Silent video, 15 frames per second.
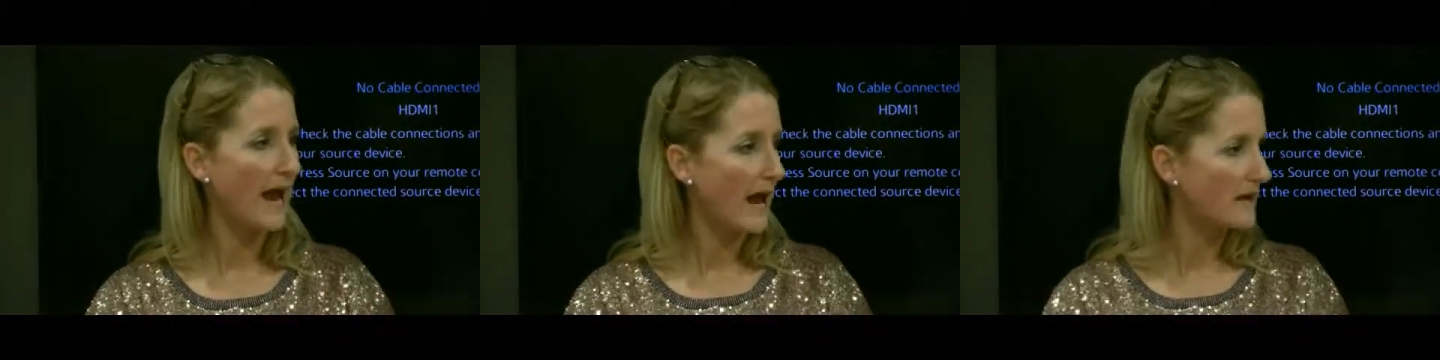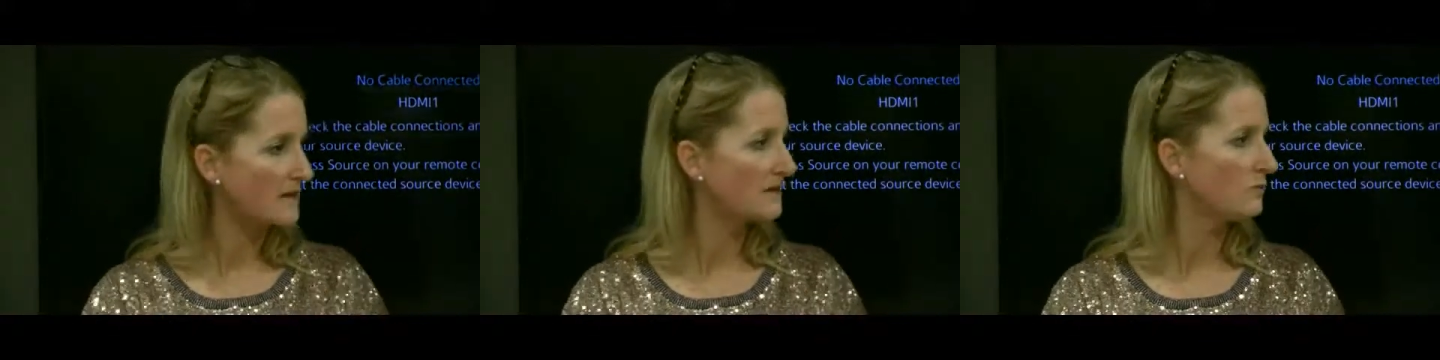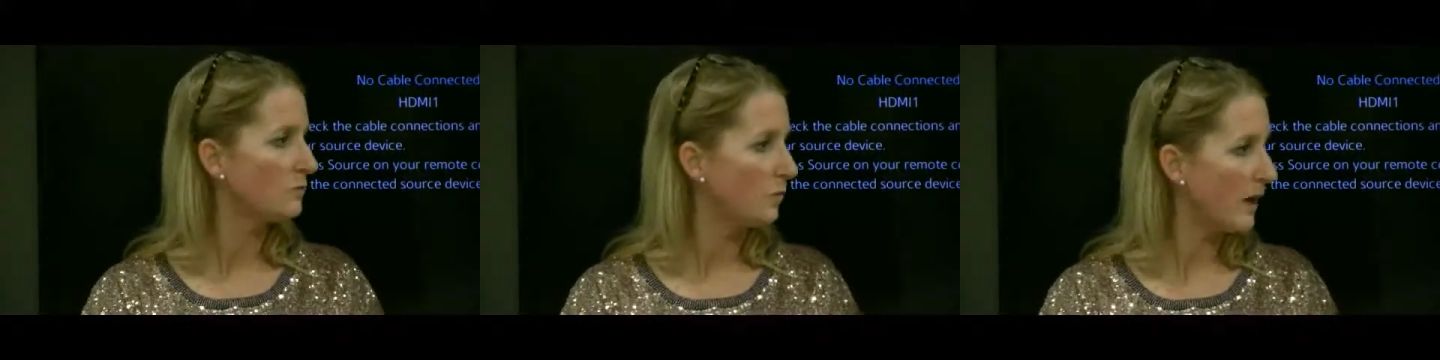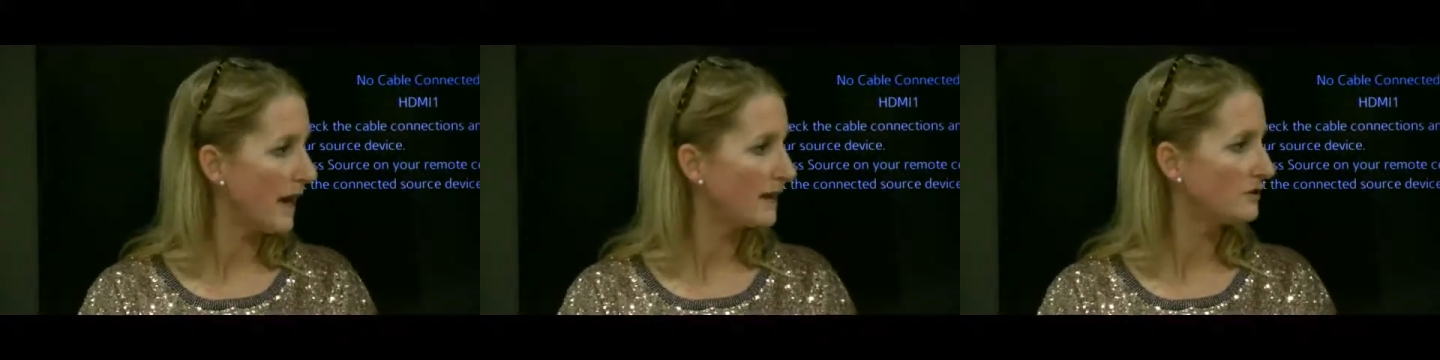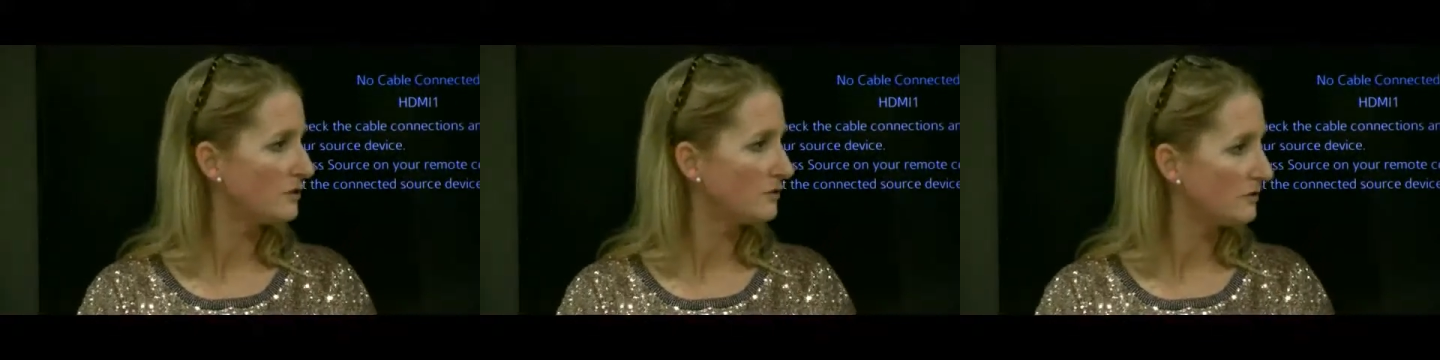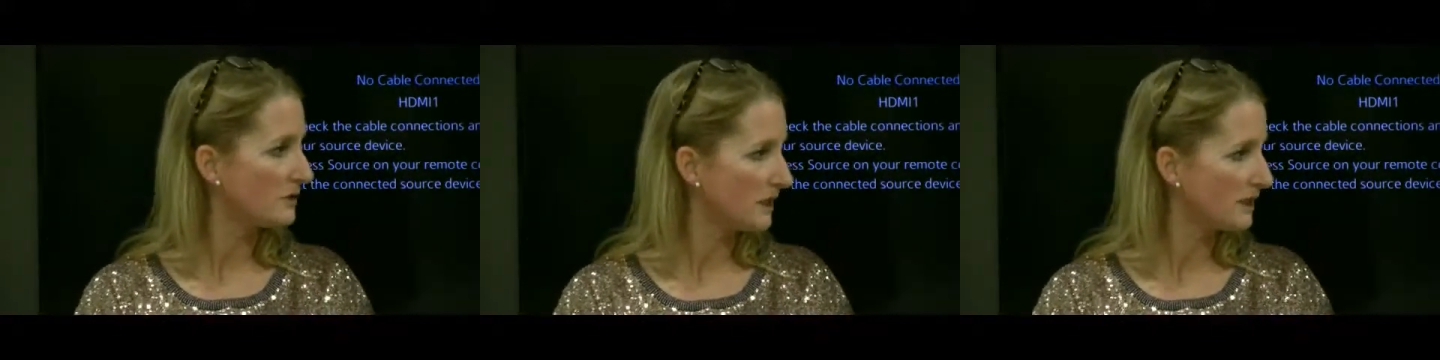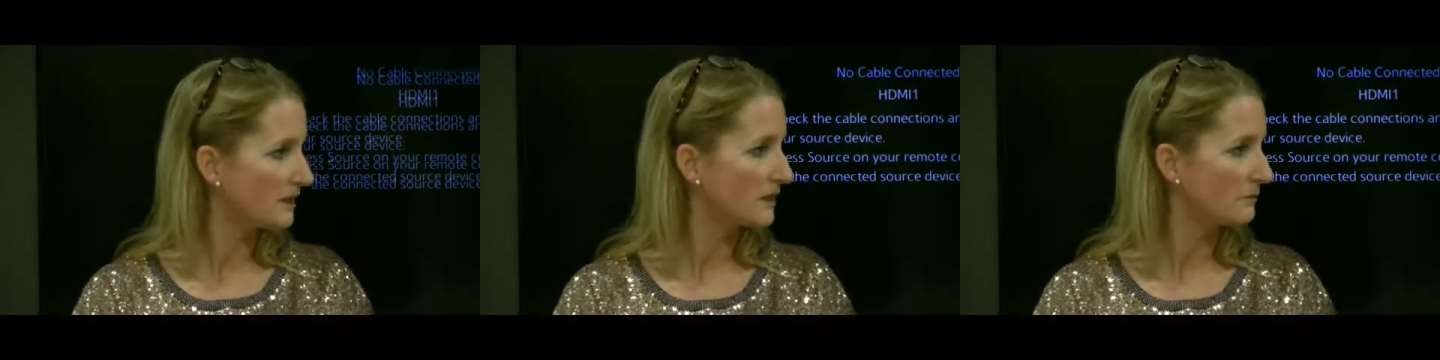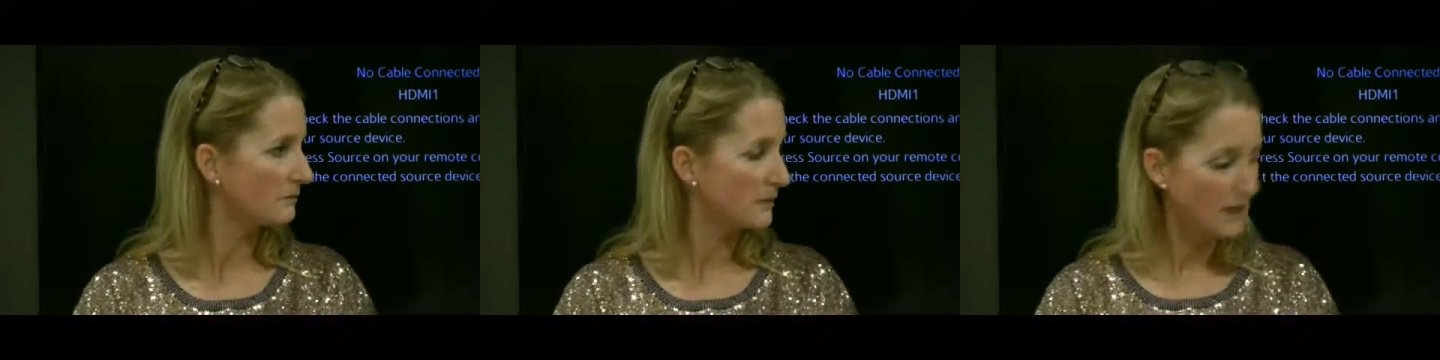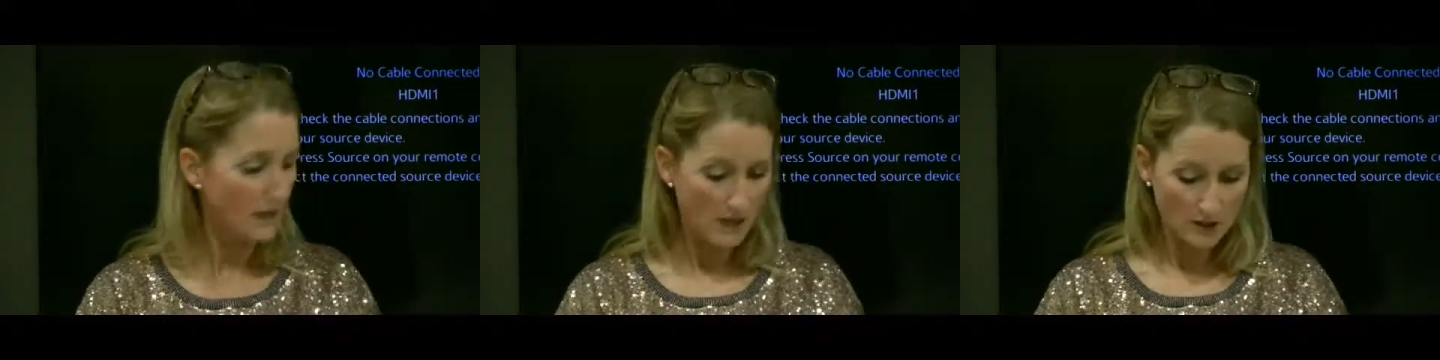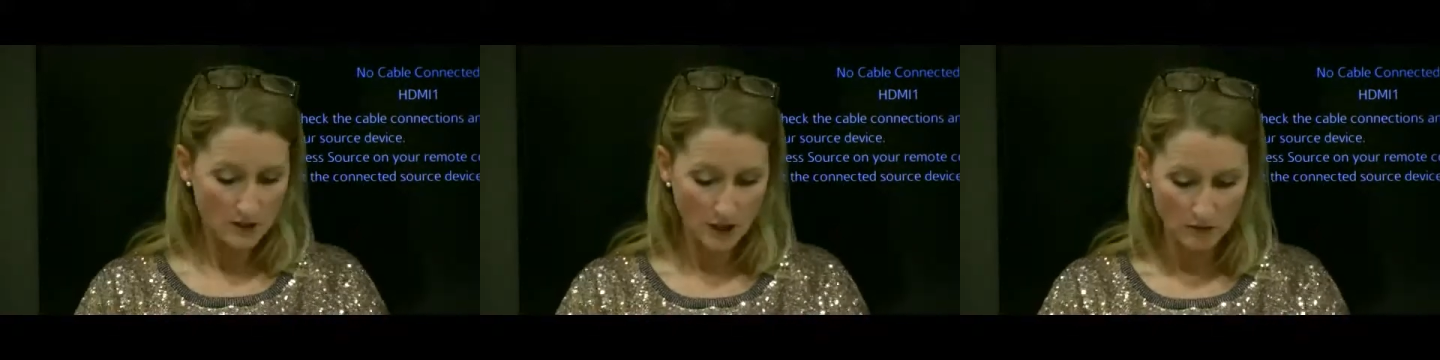as and when you need them.
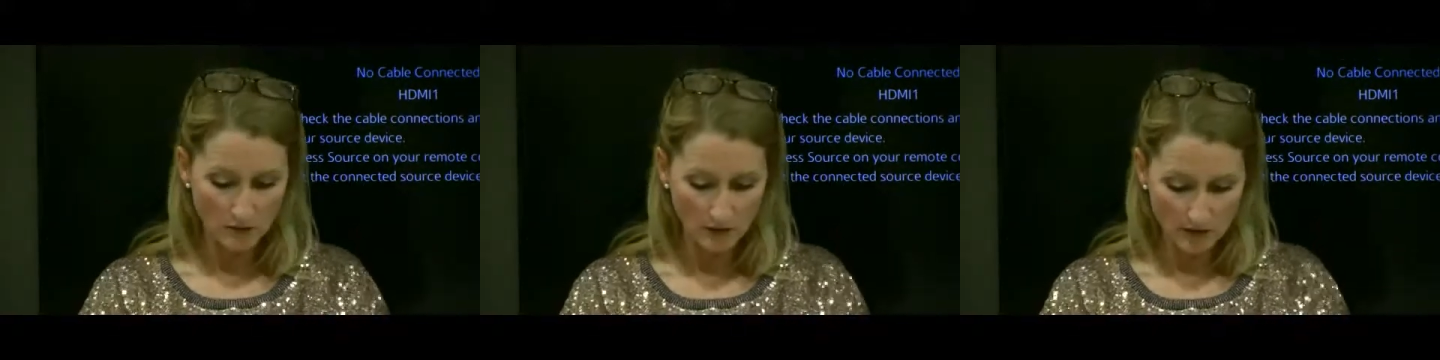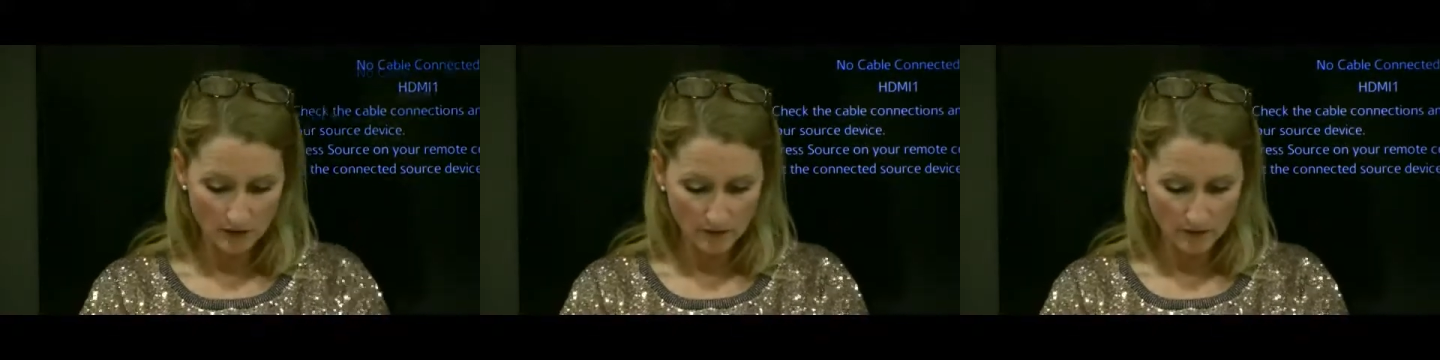So